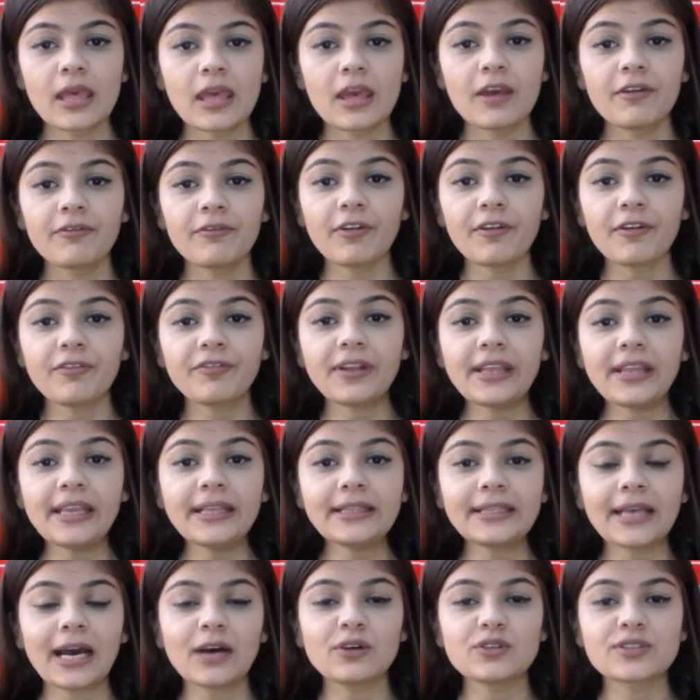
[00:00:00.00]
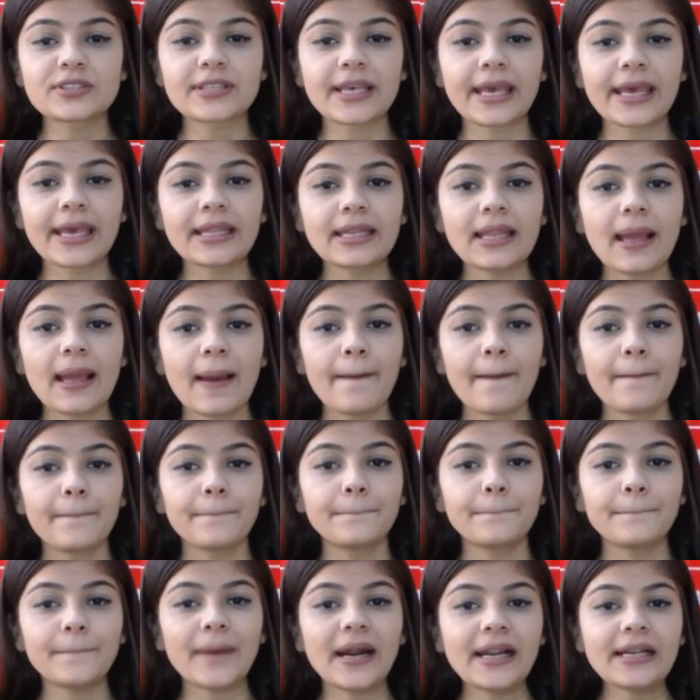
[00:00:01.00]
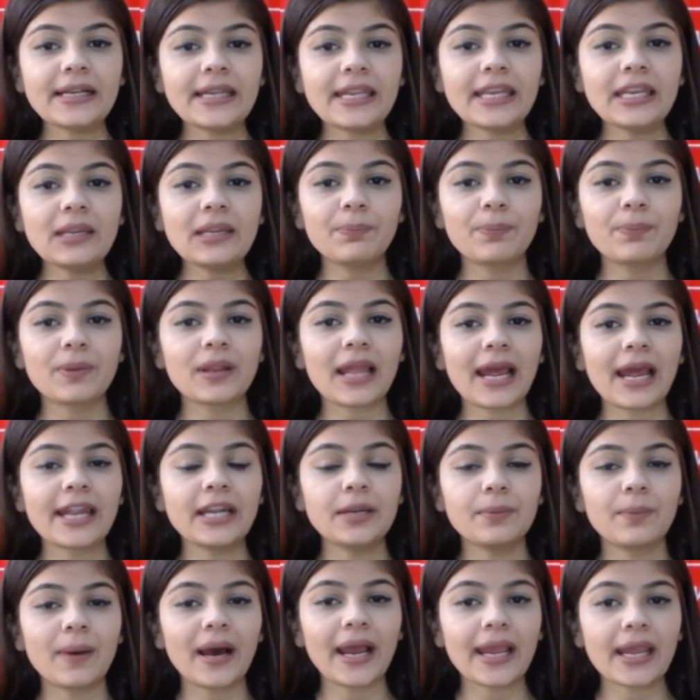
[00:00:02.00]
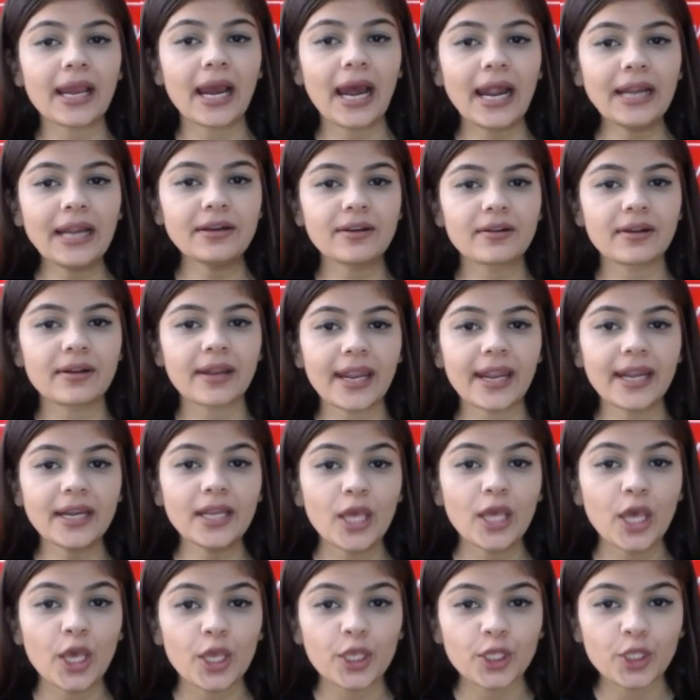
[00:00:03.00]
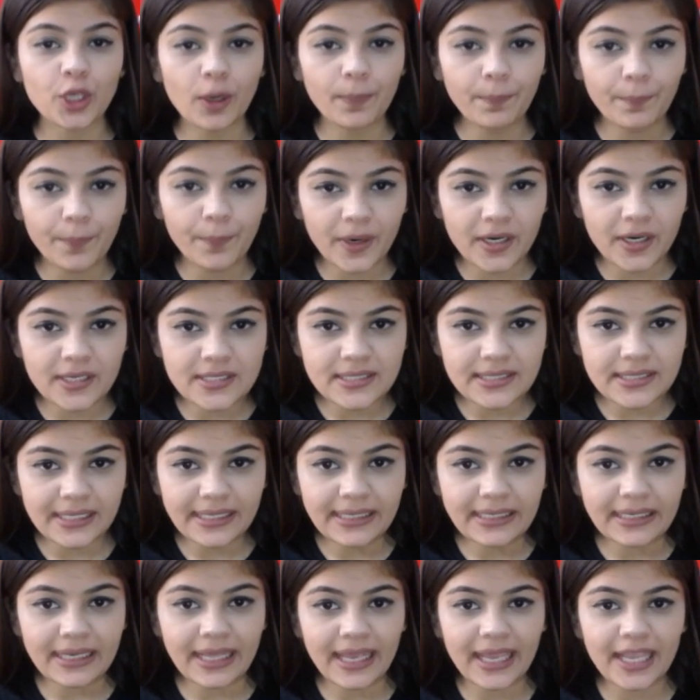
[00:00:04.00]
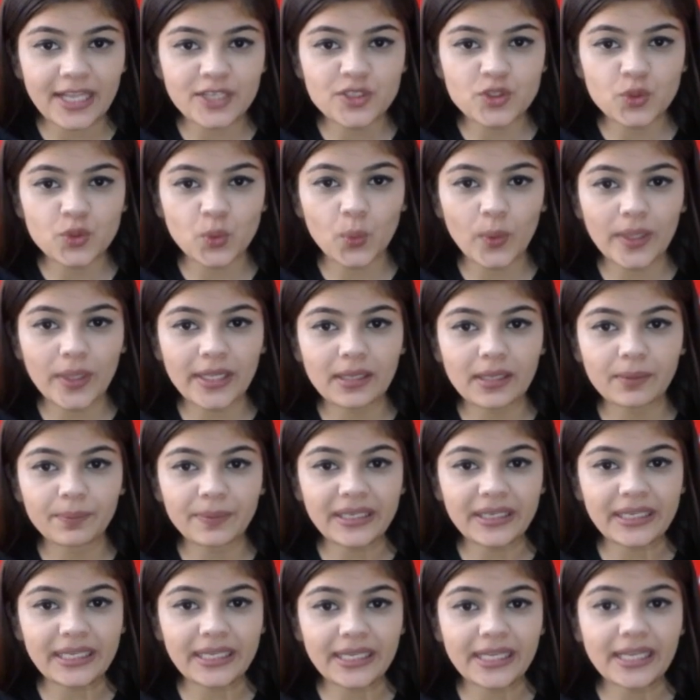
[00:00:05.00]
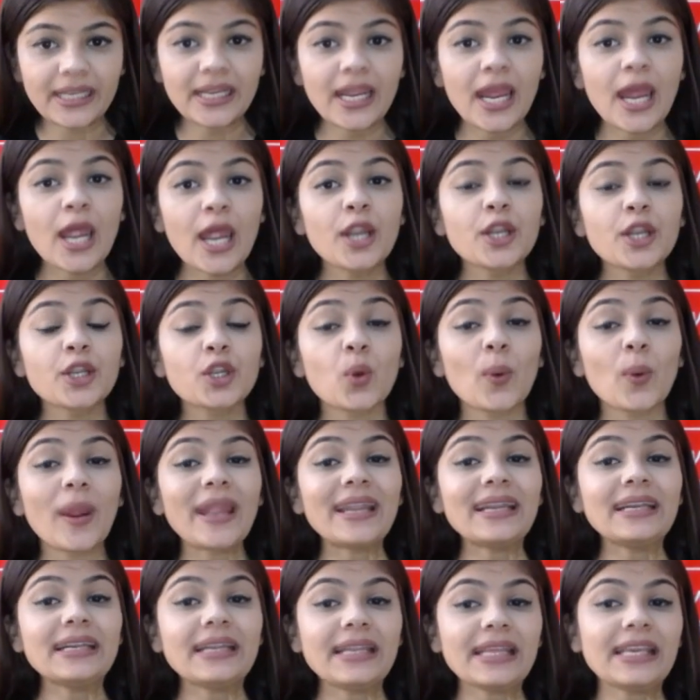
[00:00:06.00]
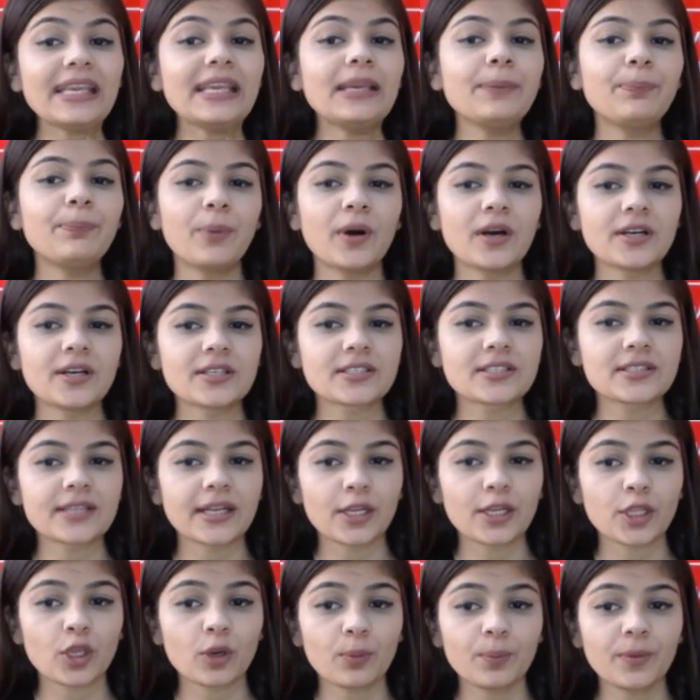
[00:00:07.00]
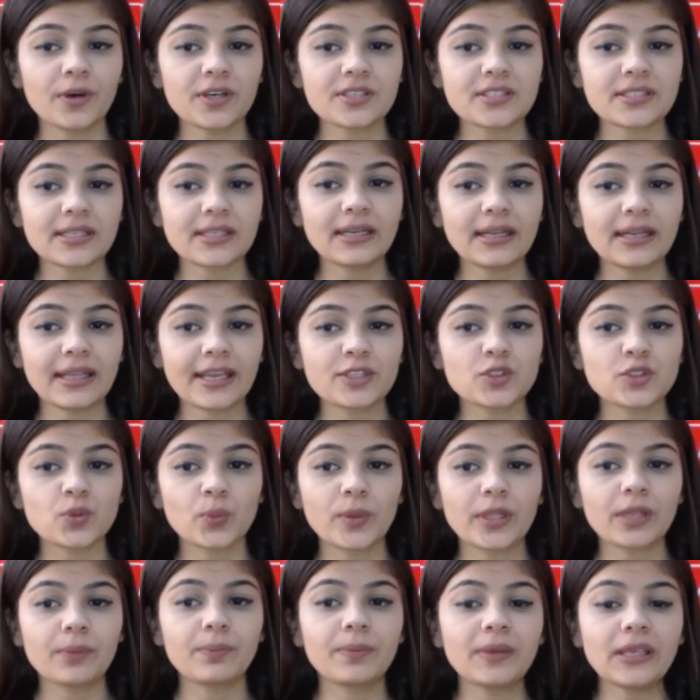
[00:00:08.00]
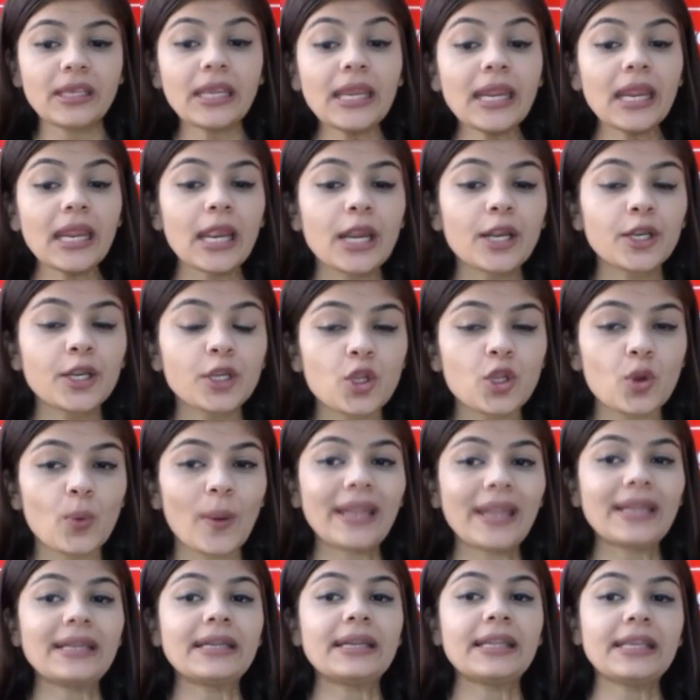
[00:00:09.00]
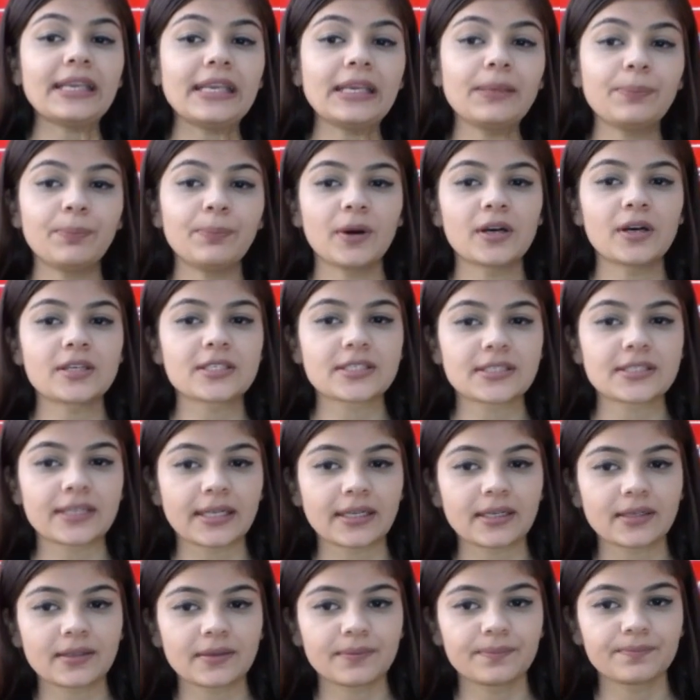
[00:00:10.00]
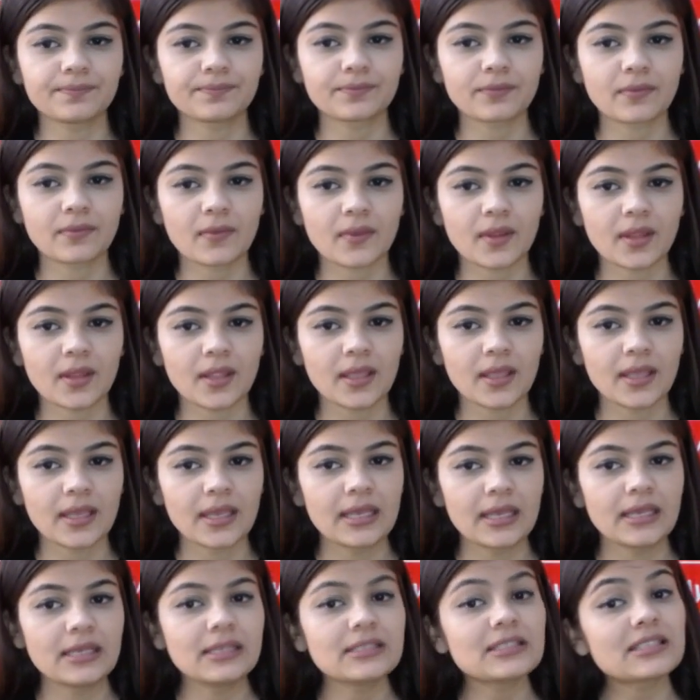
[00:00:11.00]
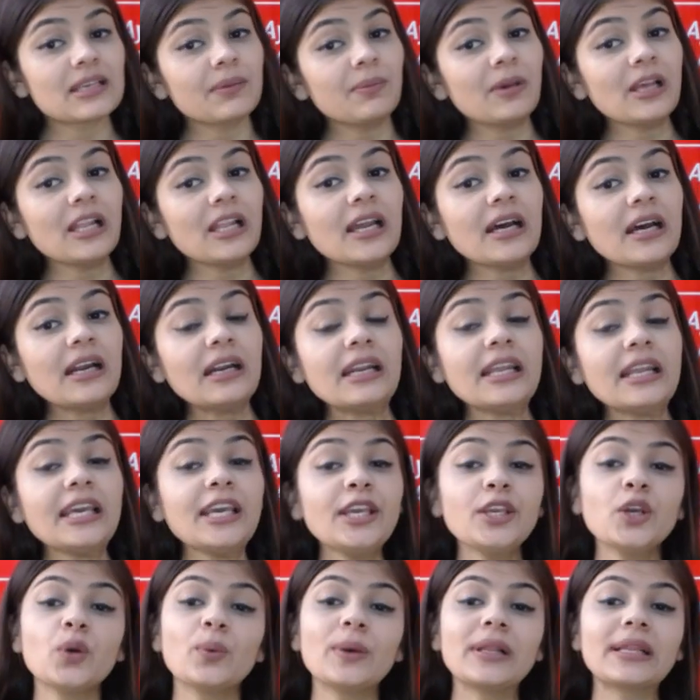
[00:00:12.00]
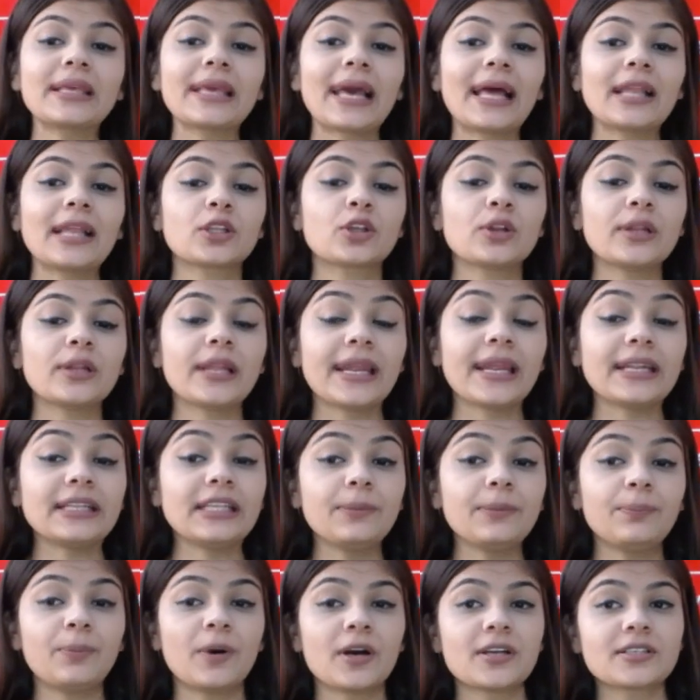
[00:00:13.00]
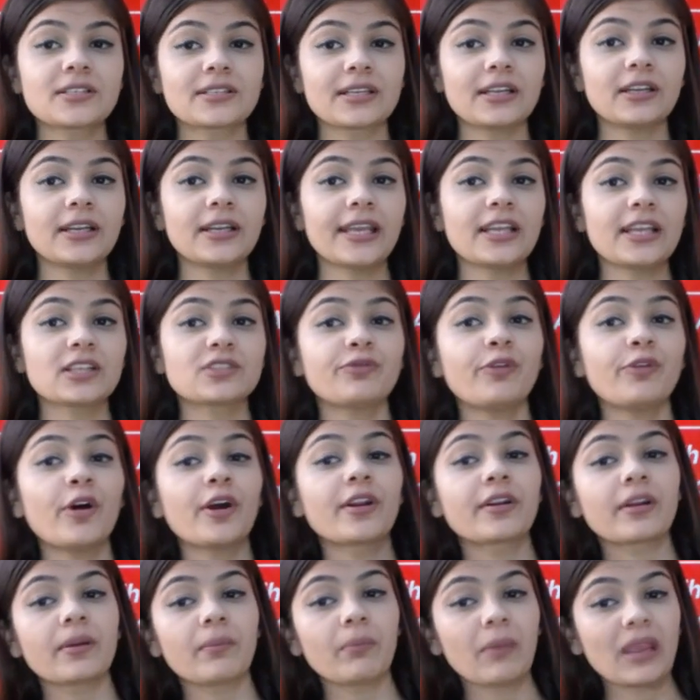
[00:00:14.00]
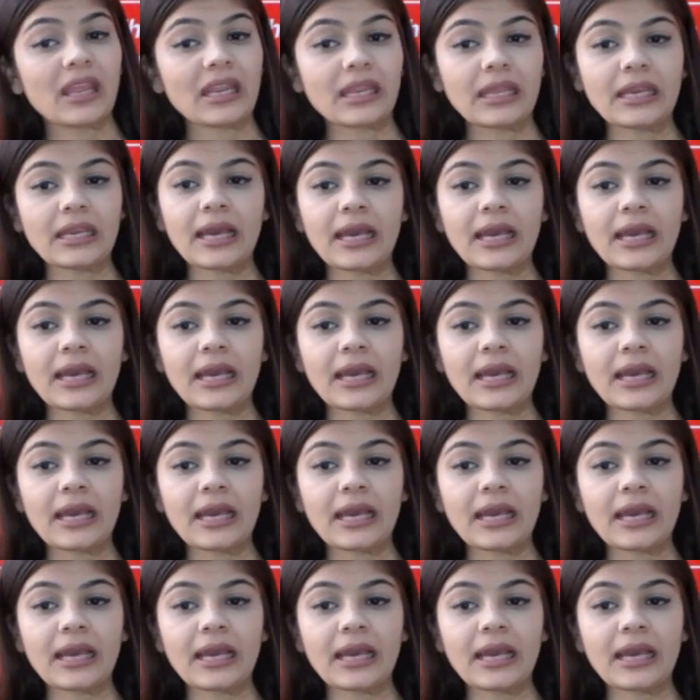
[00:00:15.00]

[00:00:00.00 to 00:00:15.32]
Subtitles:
50,000 multiplied by 100, your percentage will be 20%. Your percentage will be 20%. Similarly, you will calculate the percentage for remaining